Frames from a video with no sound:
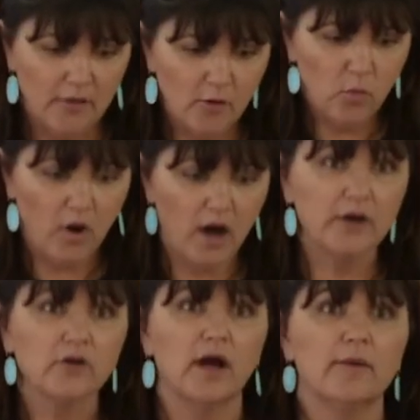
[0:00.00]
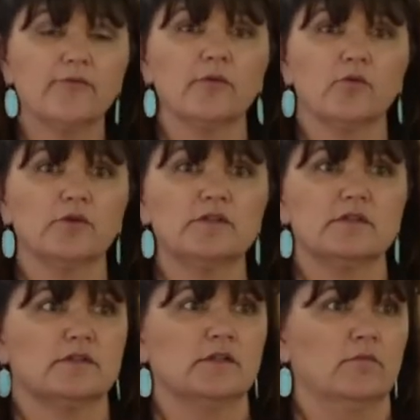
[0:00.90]
the water up from the root
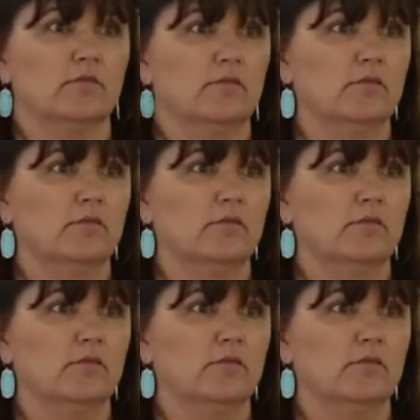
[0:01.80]
system.